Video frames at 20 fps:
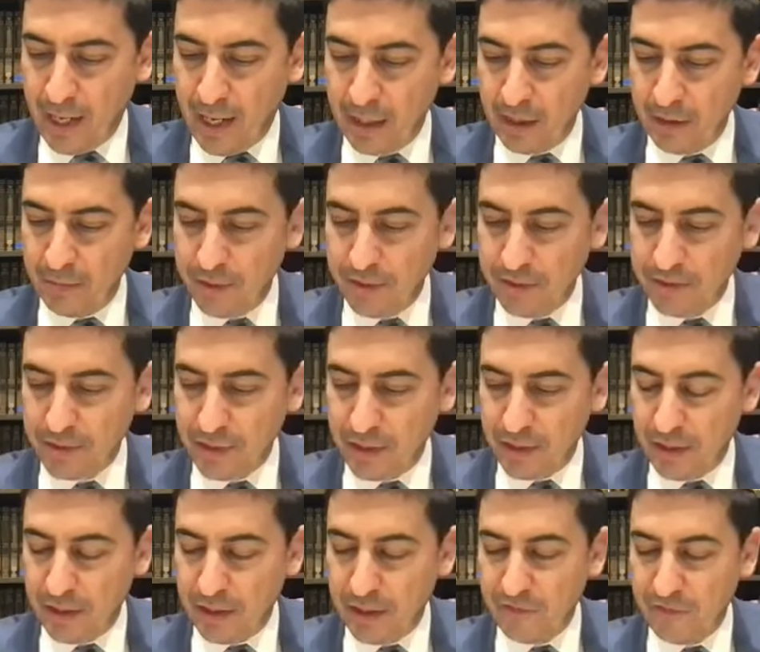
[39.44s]
element
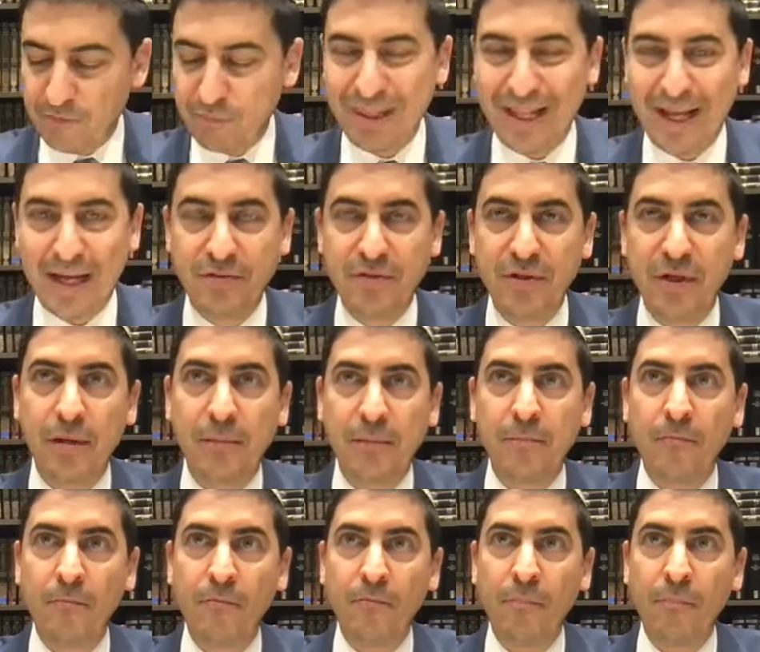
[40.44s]
of planting
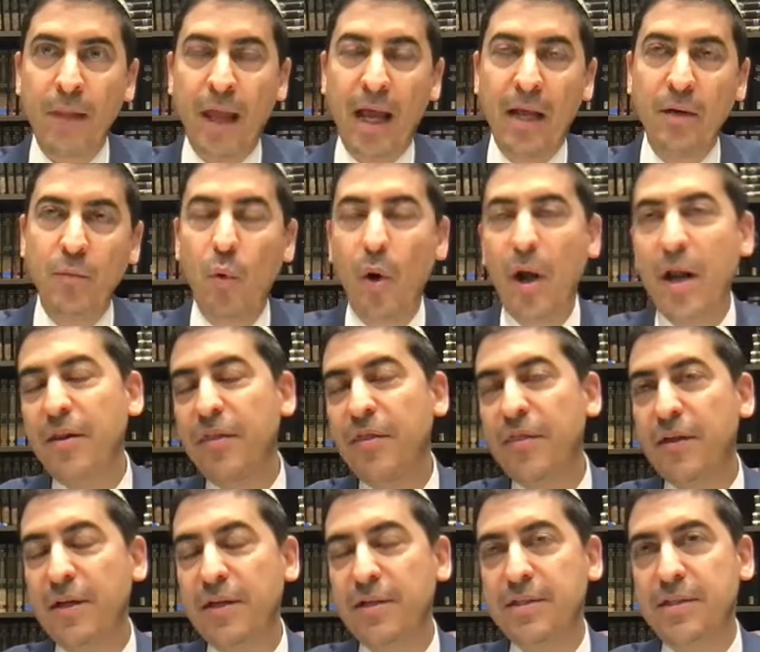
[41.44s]
and when
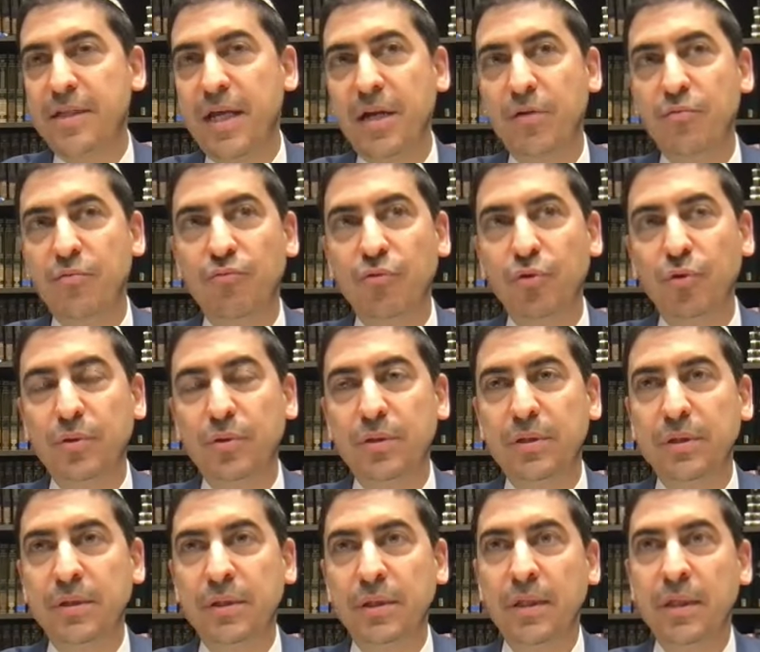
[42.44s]
things take
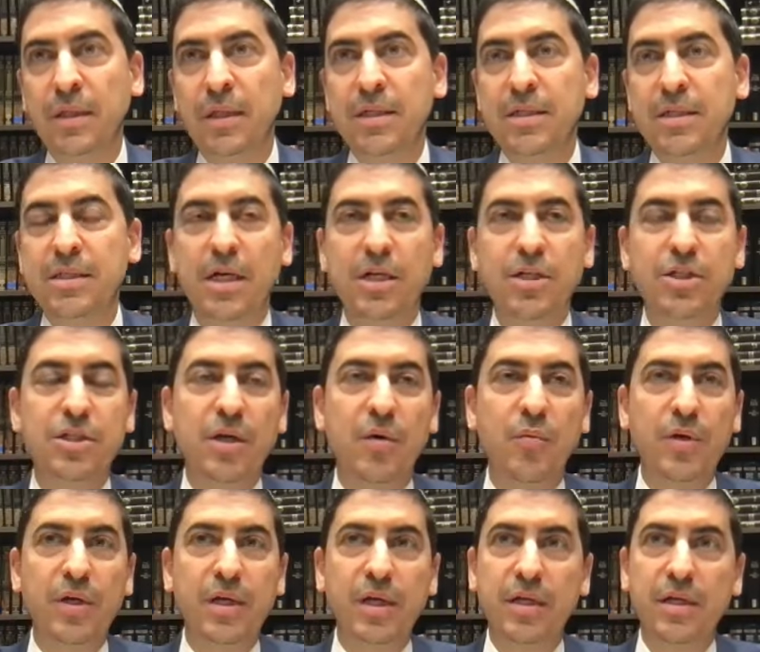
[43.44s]
root such that
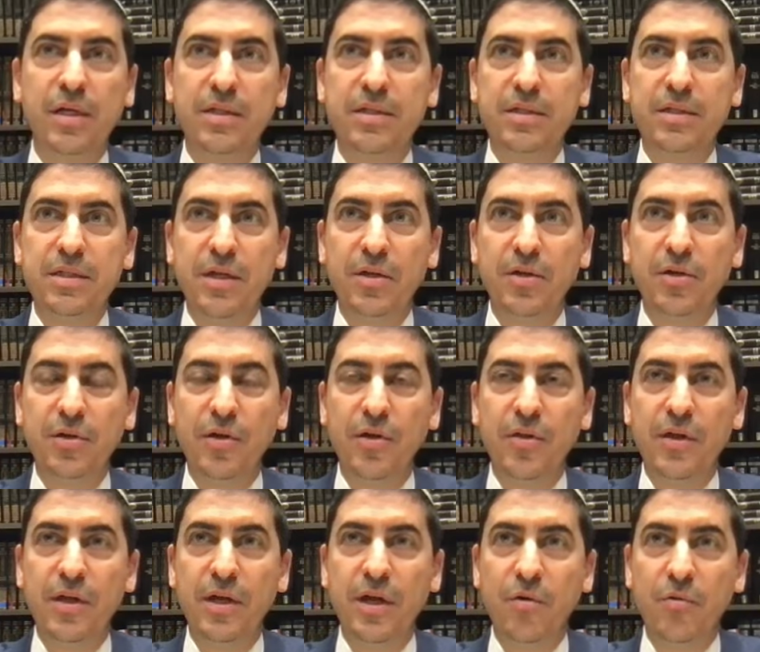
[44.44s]
we can consider
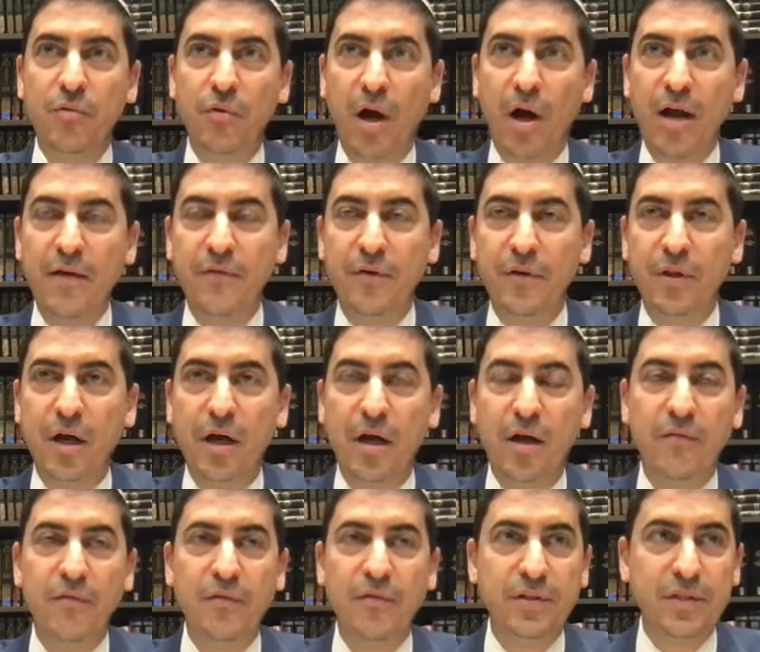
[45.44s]
the arrival
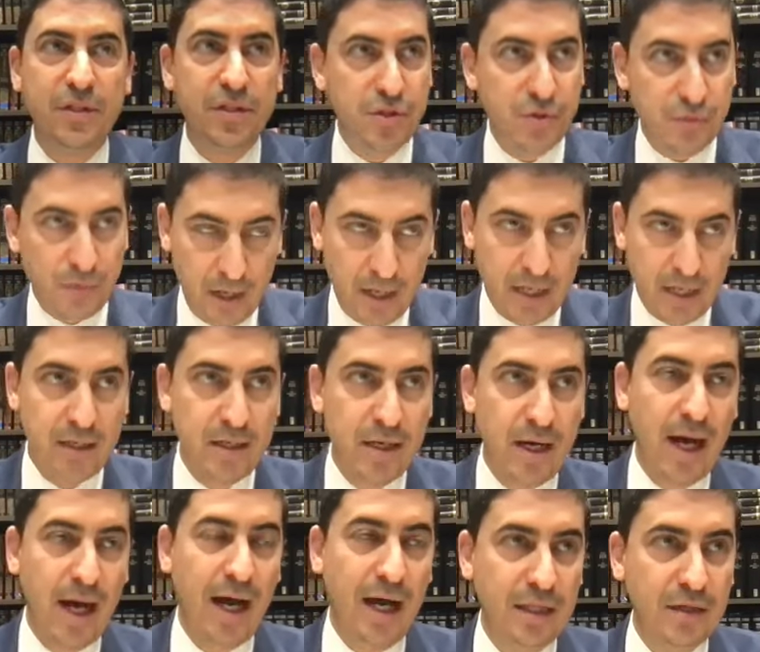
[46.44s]
of Tishrei,
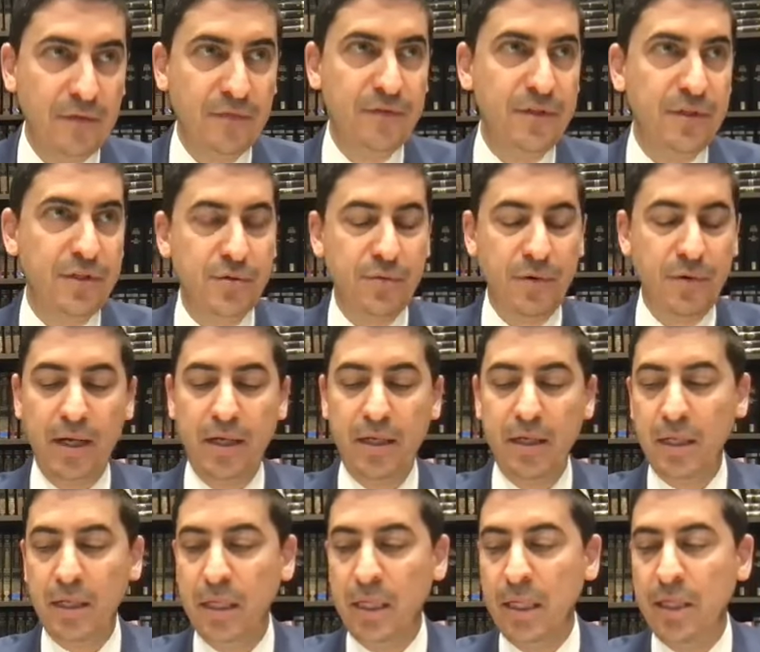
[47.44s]
Aleph Tishrei,
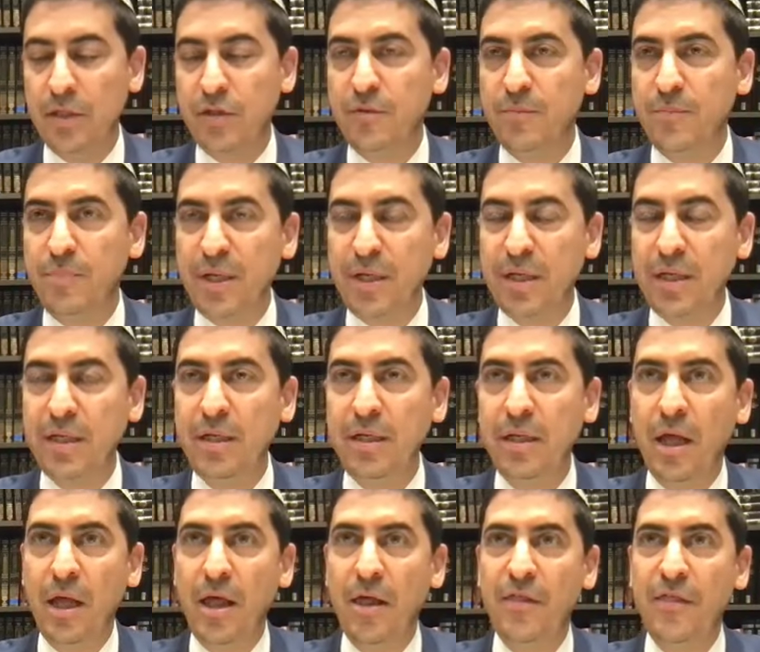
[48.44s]
to
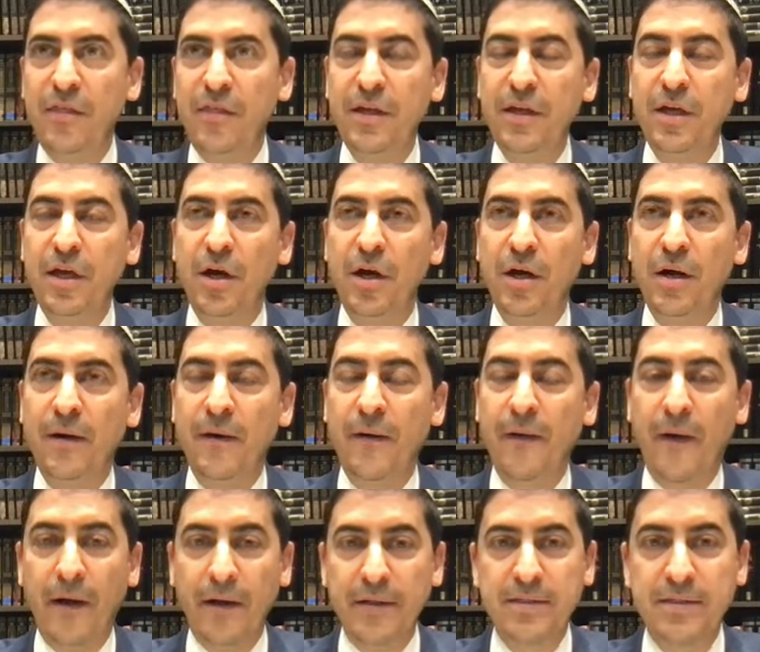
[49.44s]
be the uh,
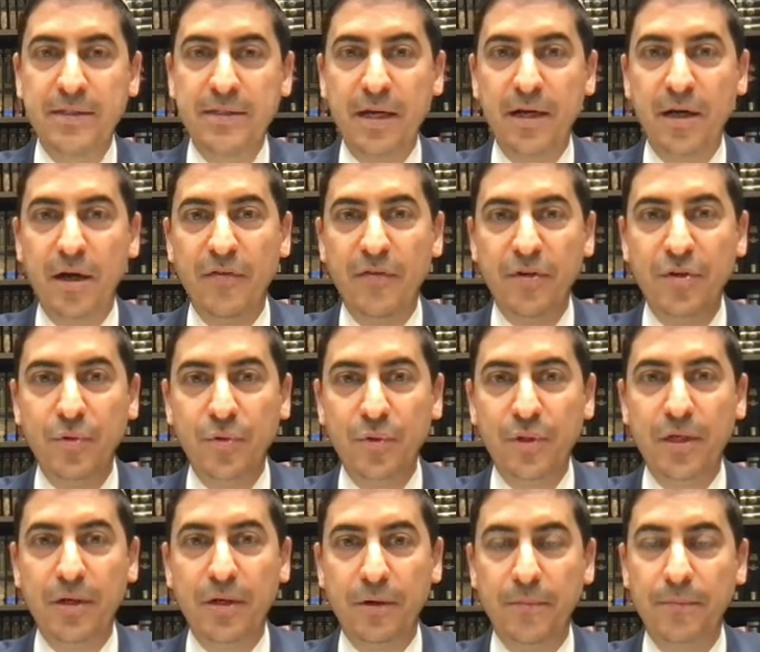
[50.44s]
onset of a new
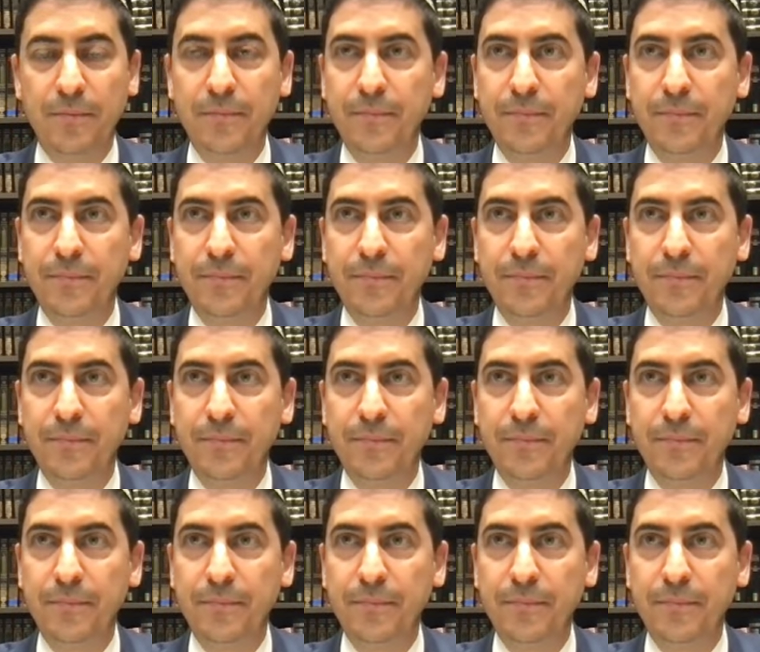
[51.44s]
year.